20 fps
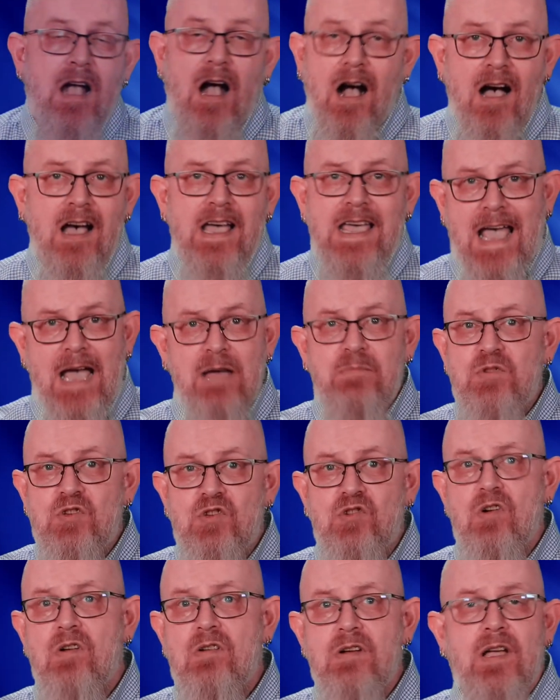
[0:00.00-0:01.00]
I am
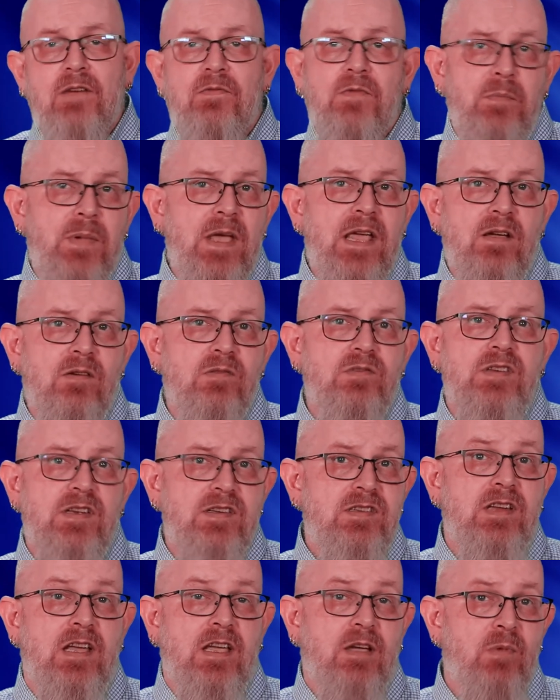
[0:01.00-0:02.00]
stronger for being
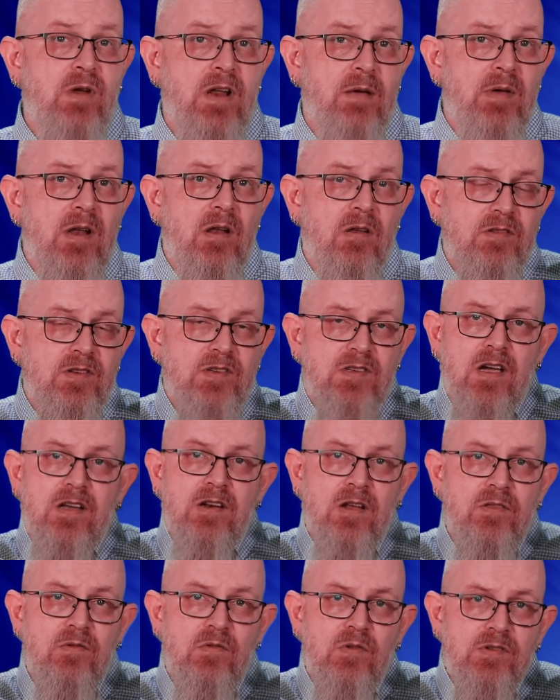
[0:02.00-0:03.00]
autistic when I'm
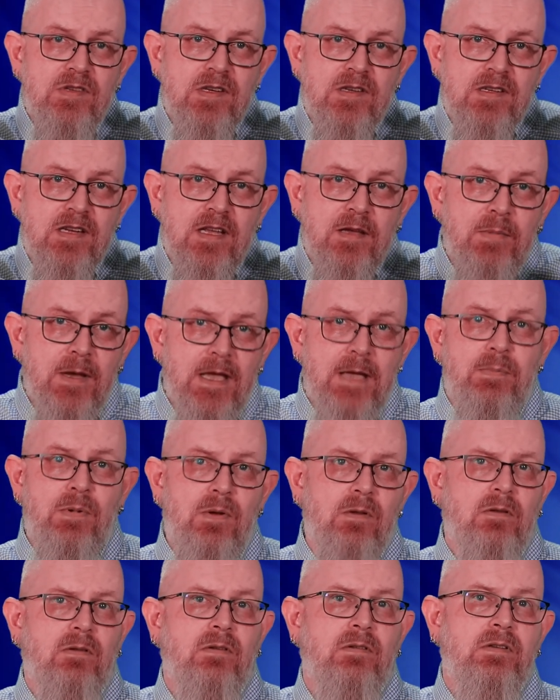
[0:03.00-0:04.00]
alongside other autistic
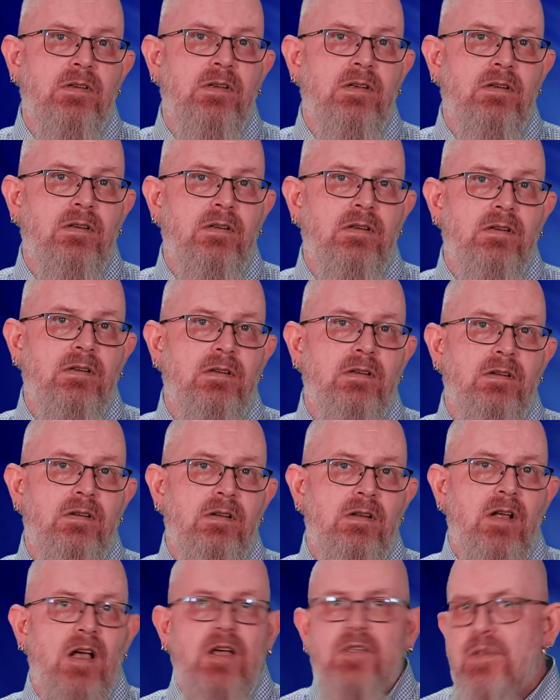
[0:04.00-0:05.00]
people.
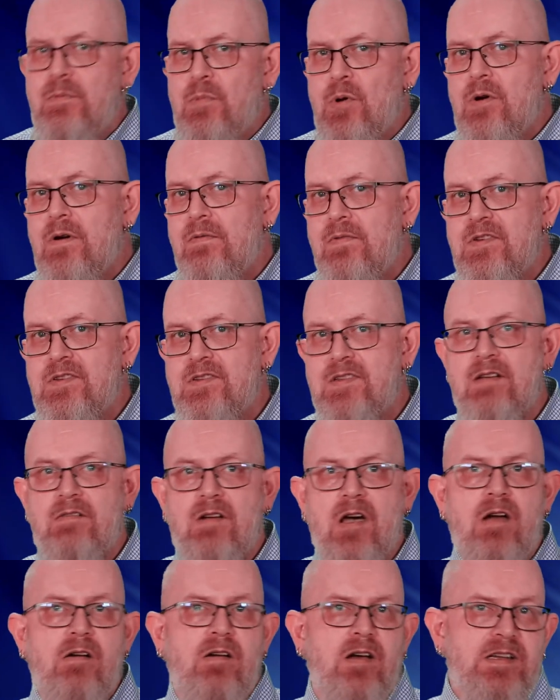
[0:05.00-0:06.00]
The more of us
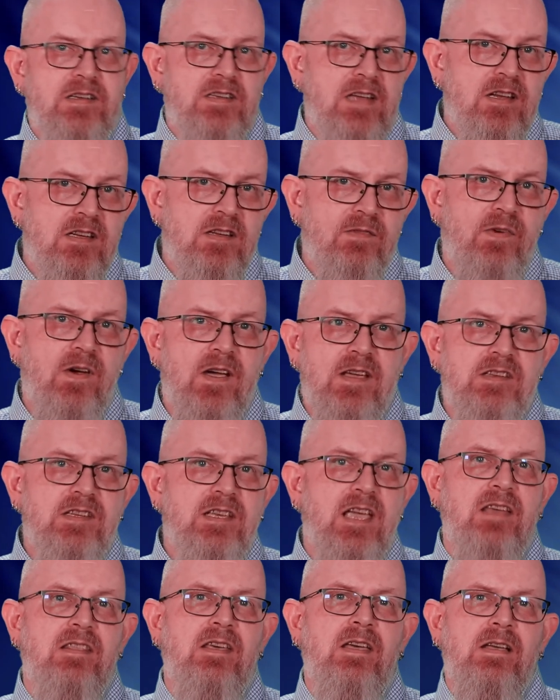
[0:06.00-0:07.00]
there are identifying
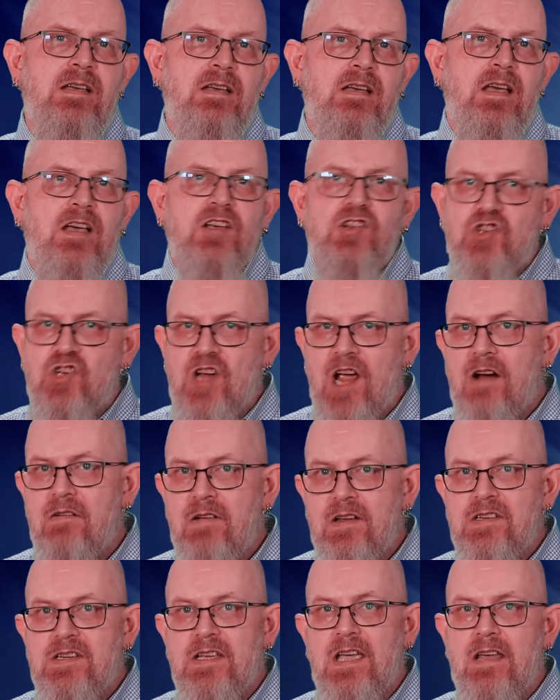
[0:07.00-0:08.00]
together,
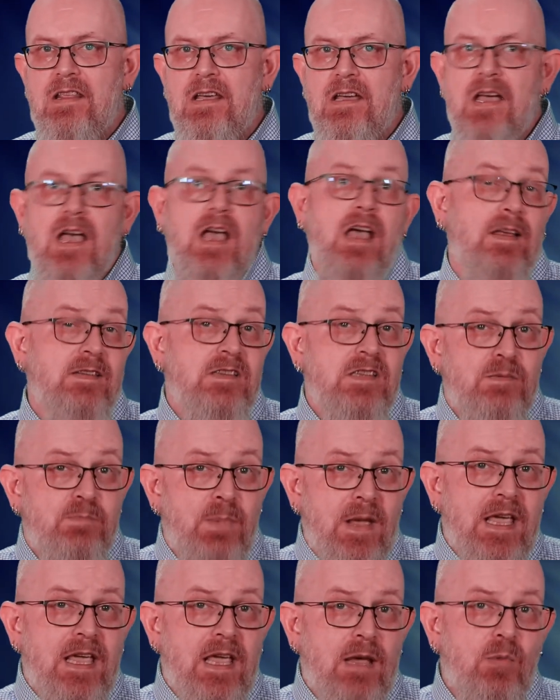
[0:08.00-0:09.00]
sharing together, and
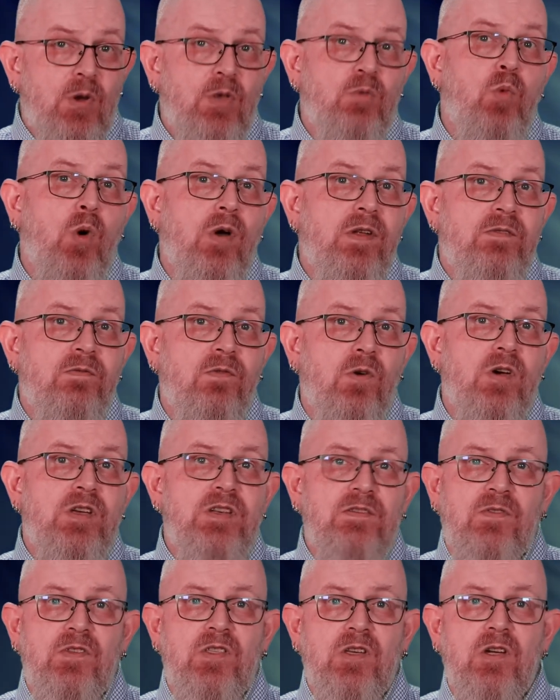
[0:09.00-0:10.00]
speaking with one
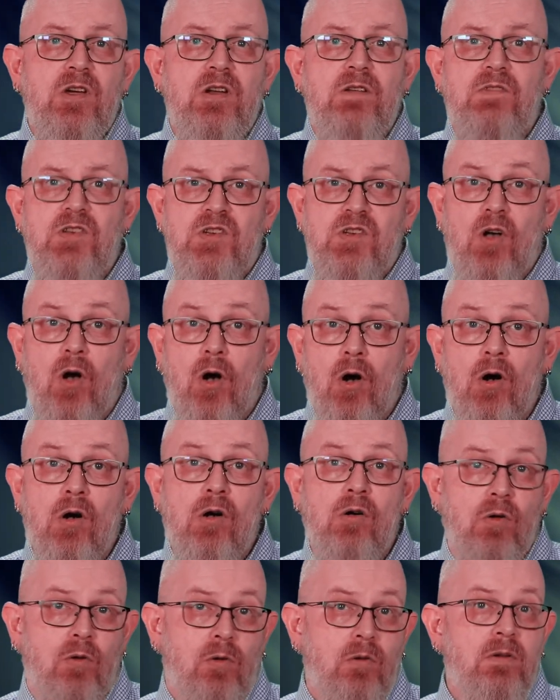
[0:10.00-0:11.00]
voice for the good of us
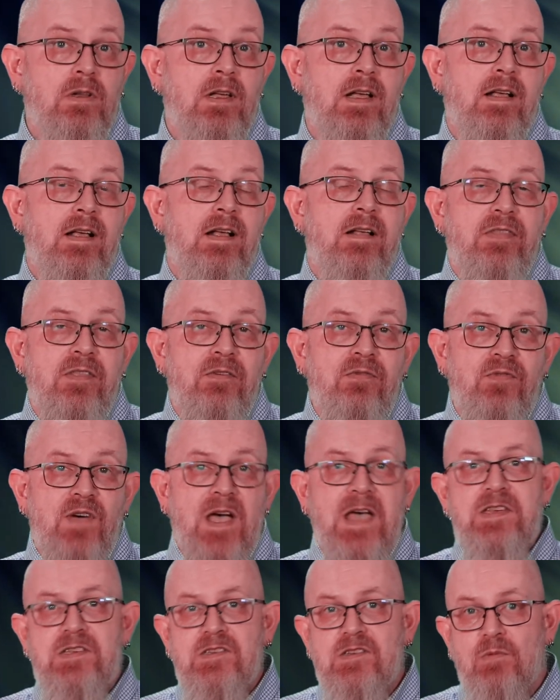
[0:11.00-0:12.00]
all, the
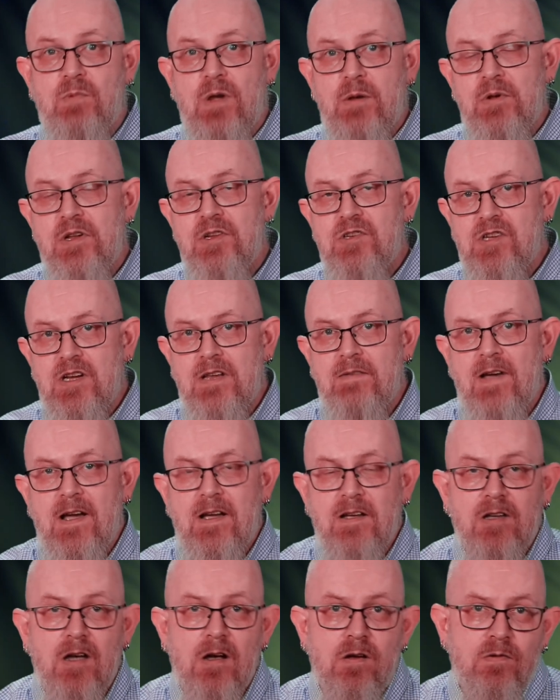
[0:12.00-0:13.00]
faster we will achieve
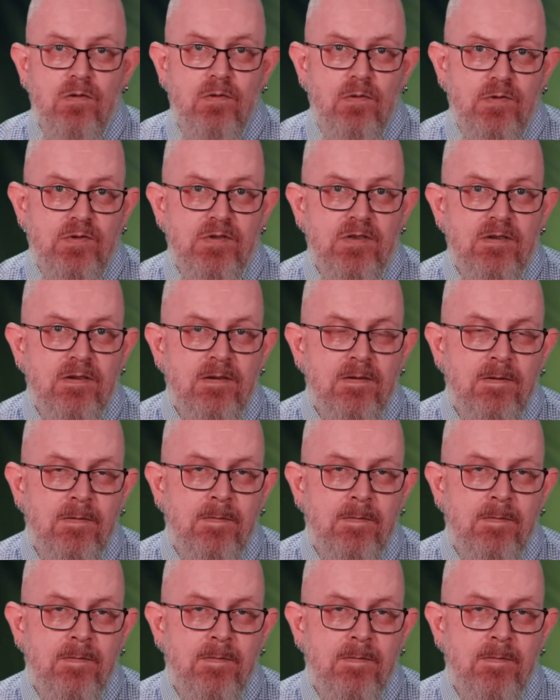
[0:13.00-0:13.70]
our goals.